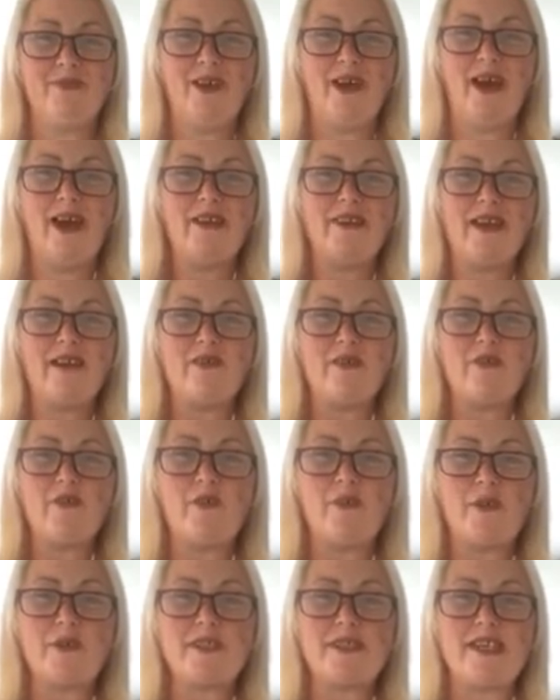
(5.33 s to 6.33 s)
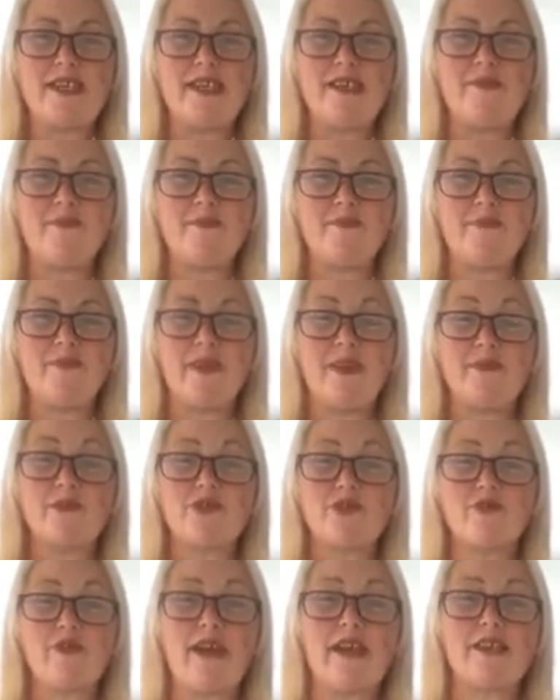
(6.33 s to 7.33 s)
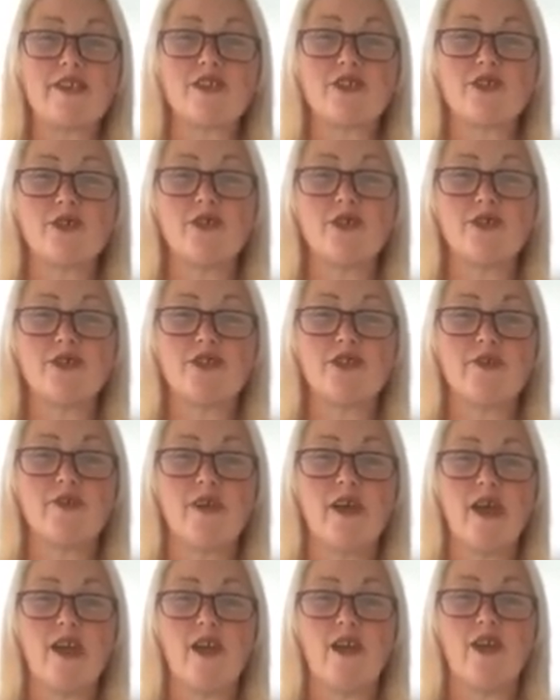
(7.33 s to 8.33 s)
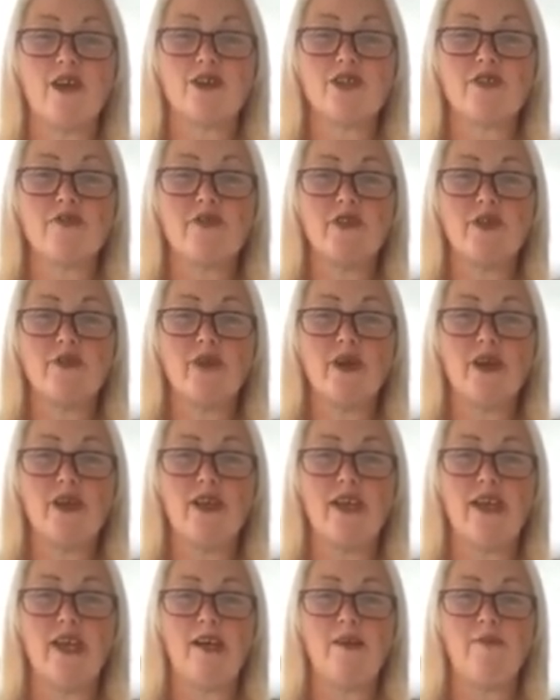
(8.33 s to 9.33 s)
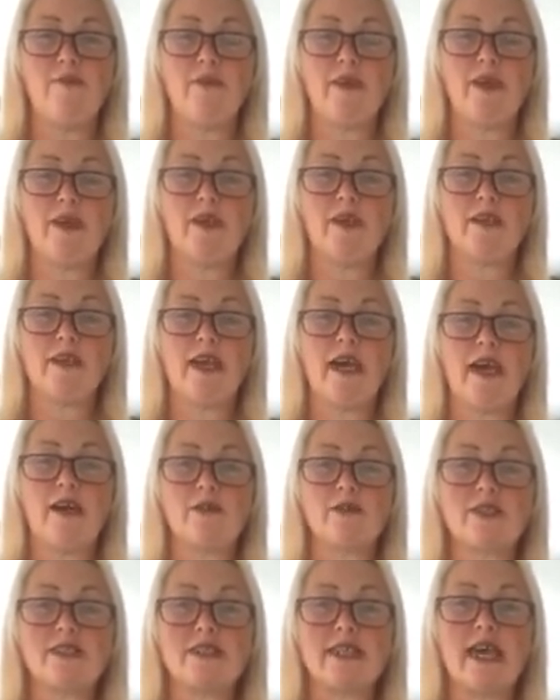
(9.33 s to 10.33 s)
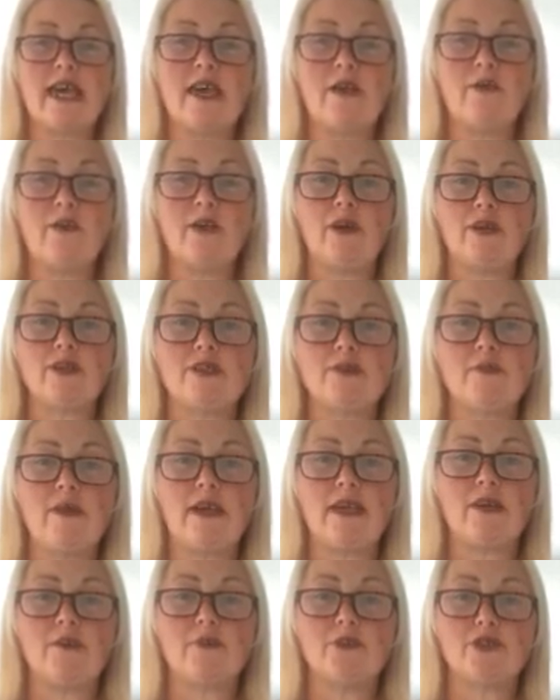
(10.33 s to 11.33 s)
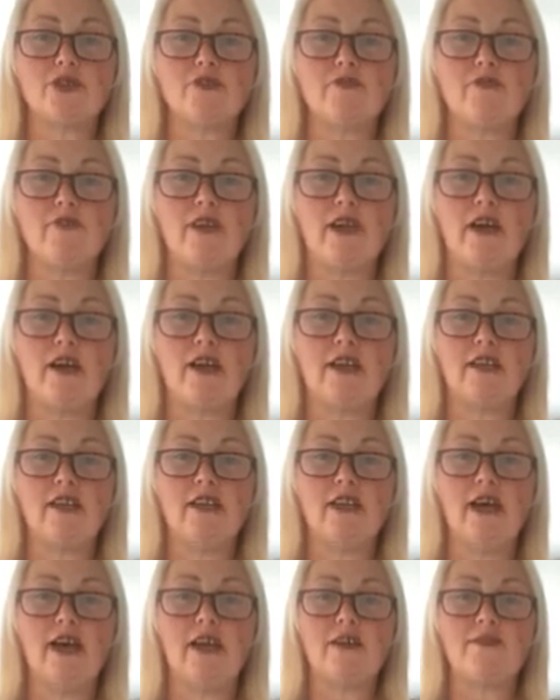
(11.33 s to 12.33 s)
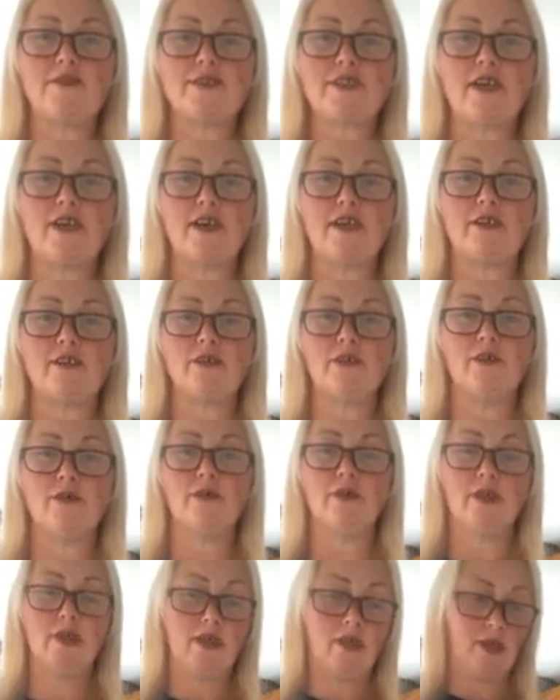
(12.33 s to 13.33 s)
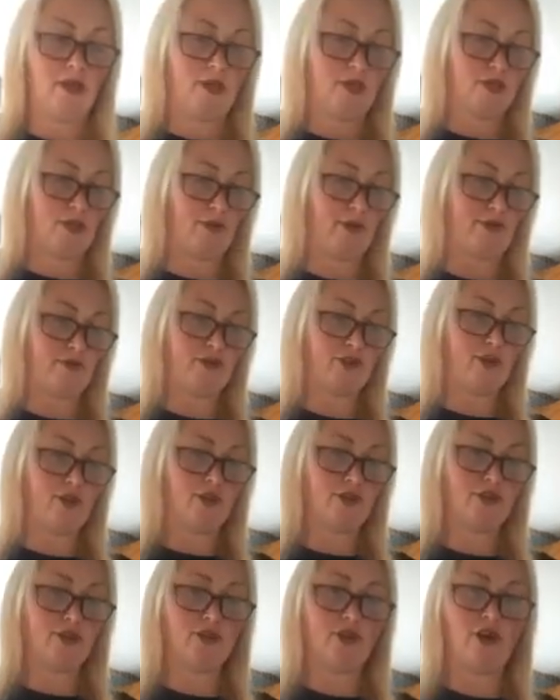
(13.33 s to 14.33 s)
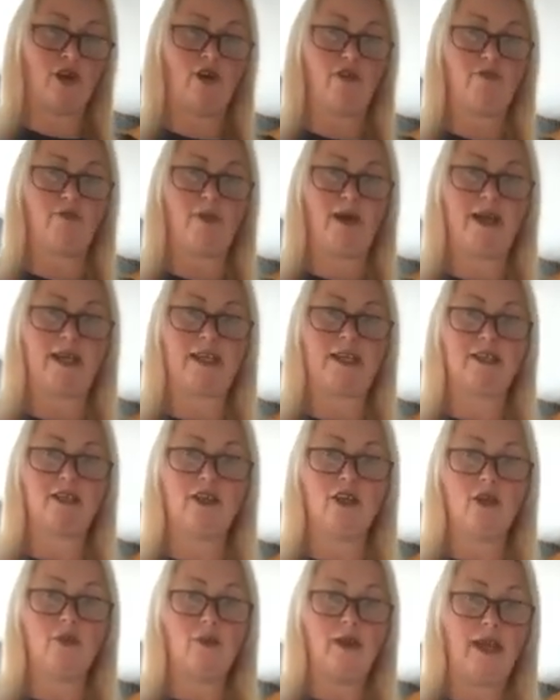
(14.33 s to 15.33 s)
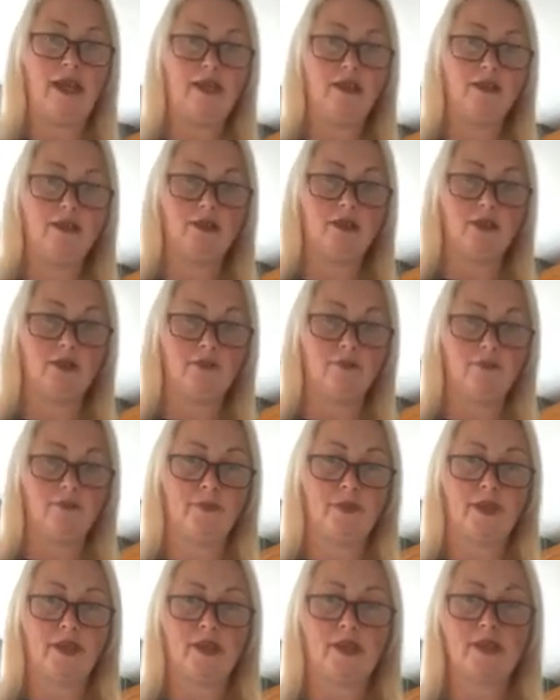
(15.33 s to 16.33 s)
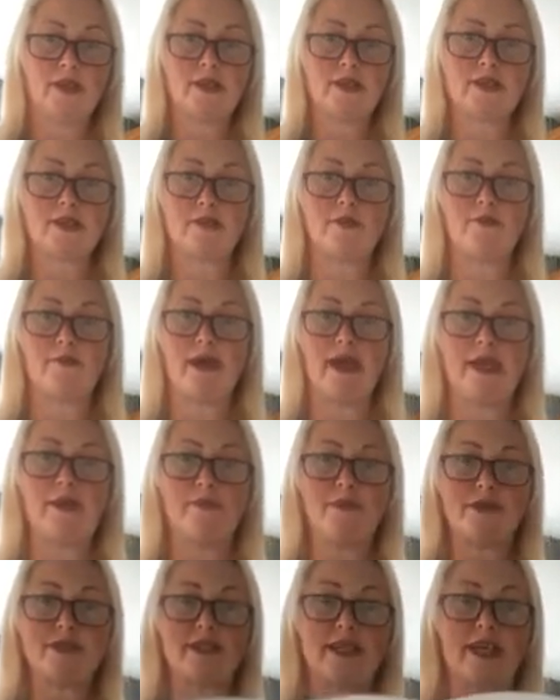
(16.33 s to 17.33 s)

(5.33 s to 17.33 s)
Hi there everybody. It was great to talk to lots of you earlier. Now today we're going to make a butterfly life cycle. So I've started off by gluing some paper